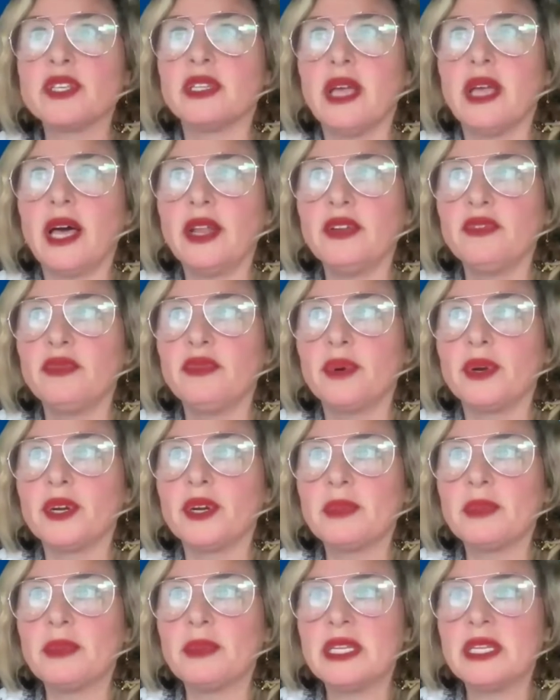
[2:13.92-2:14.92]
there's a lot of
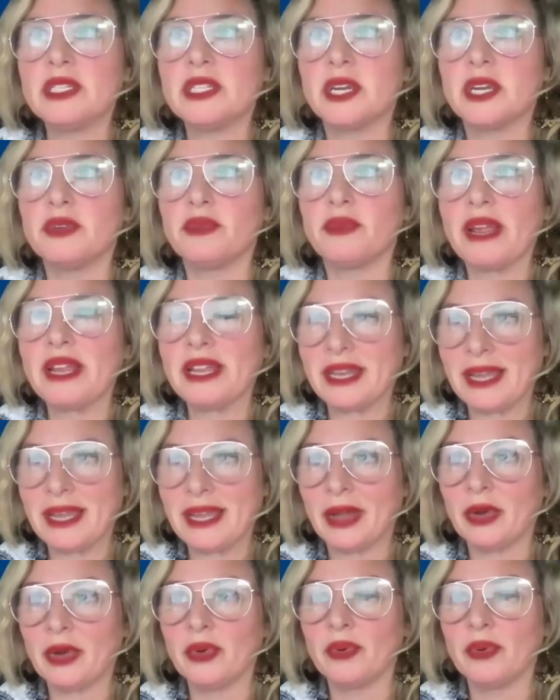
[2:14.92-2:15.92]
work being done right
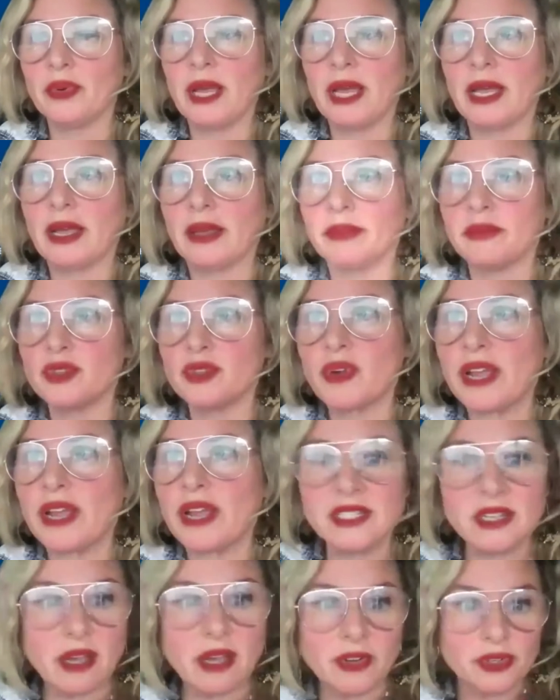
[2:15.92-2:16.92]
now,
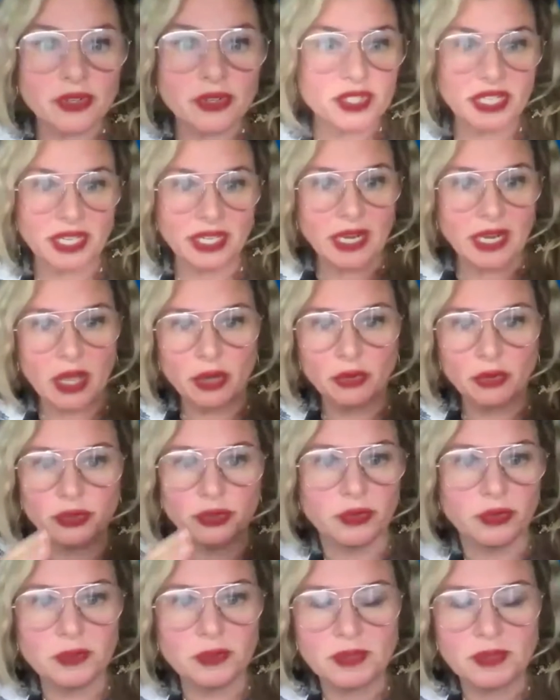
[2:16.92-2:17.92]
trying to understand how
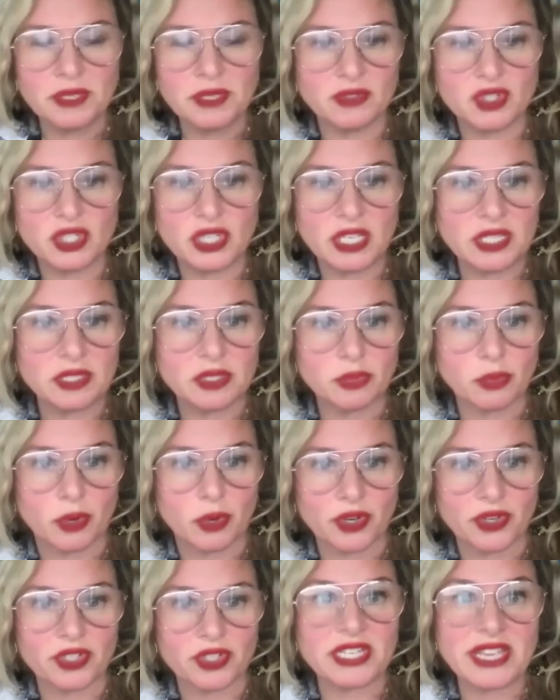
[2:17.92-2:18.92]
groups of genes
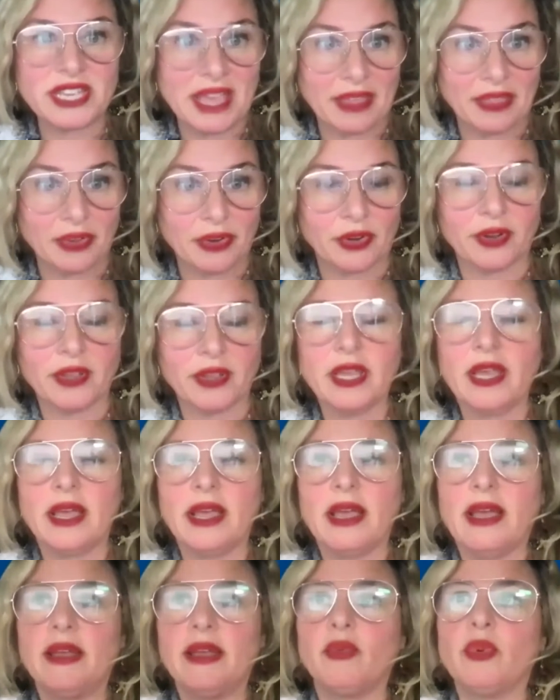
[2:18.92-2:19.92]
work together.
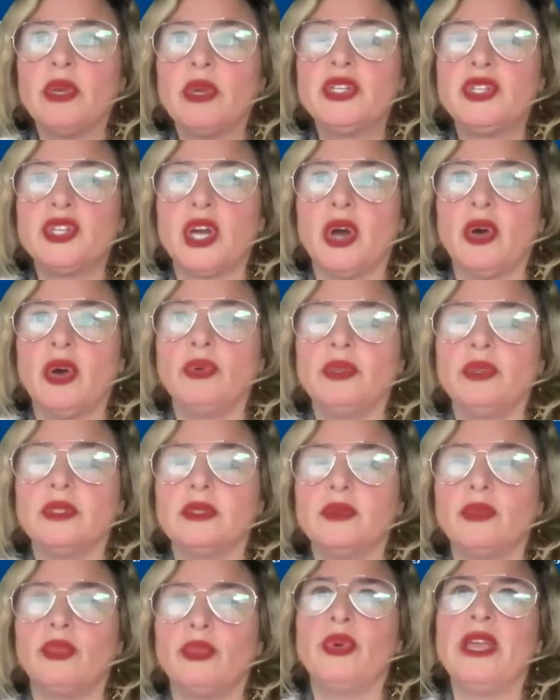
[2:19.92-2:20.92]
We
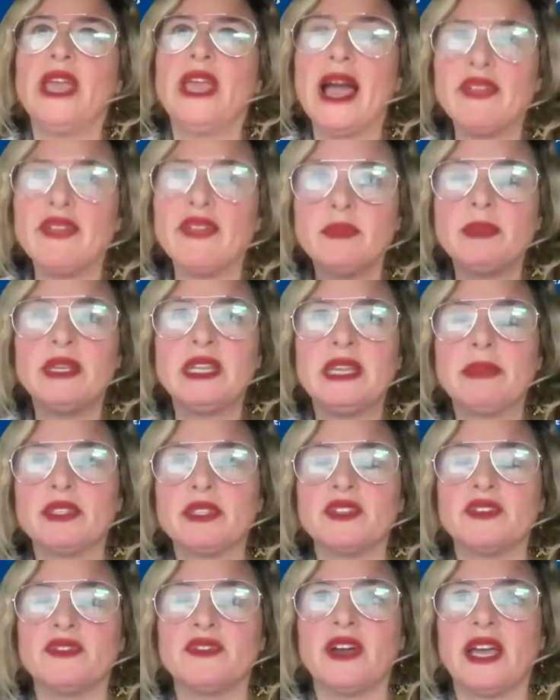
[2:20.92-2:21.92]
haven't been
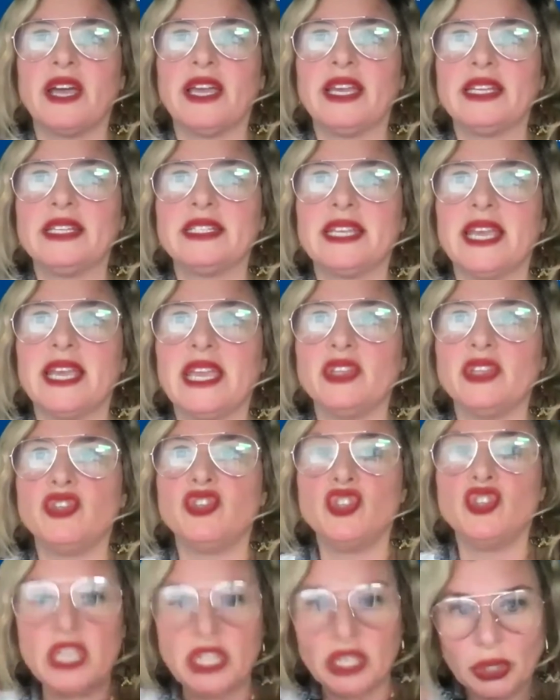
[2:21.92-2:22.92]
able to find a
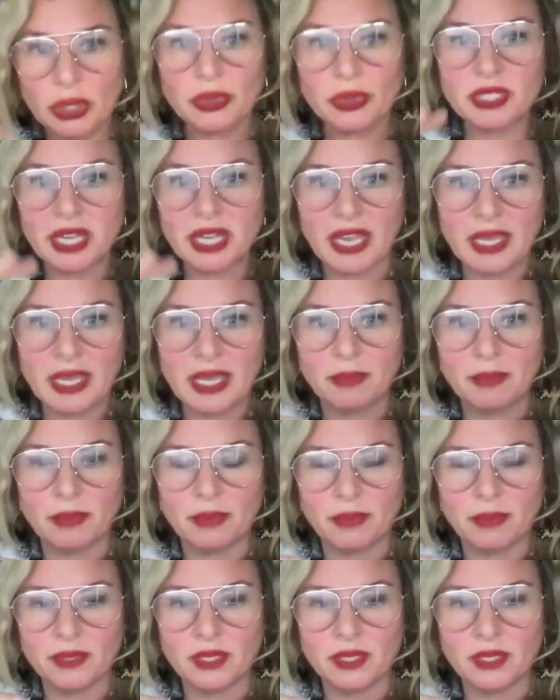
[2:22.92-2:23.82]
genotype,